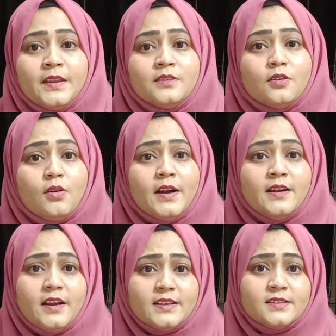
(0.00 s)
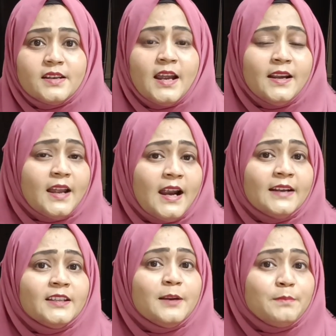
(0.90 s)
the context, and
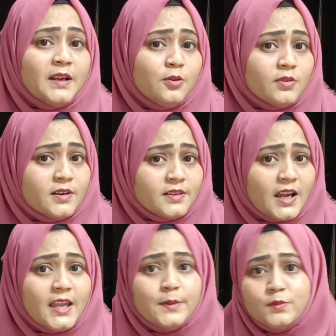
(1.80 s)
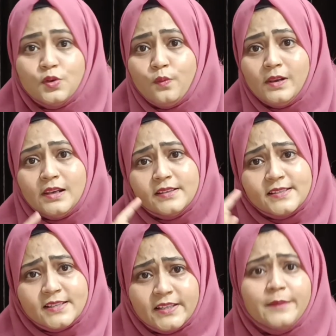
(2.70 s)
at that particular time you will
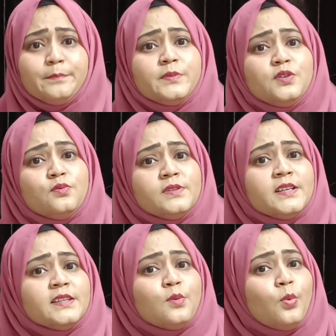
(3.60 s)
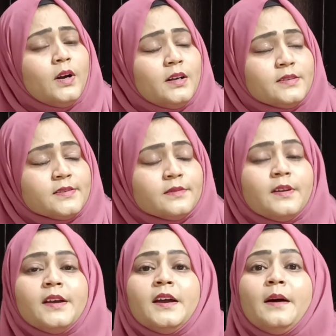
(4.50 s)
skip using the words
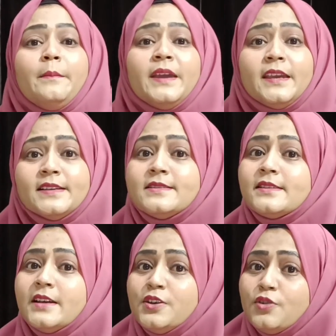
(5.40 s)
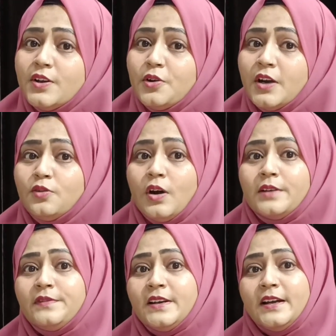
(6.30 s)
because you are not
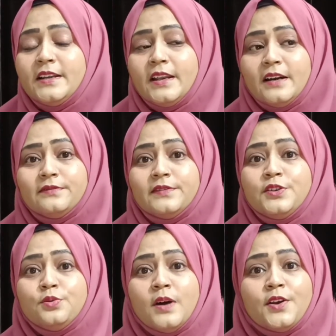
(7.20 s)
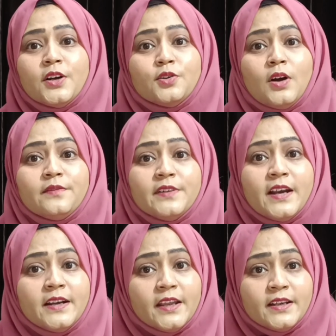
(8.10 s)
confident enough. You are not
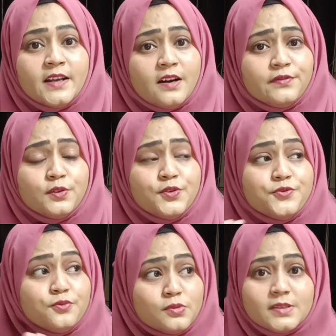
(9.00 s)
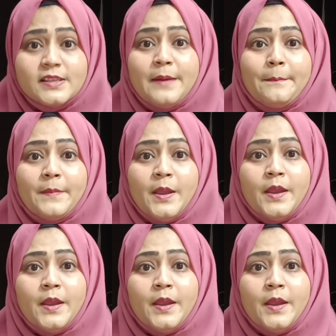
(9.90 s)
confident enough to use them,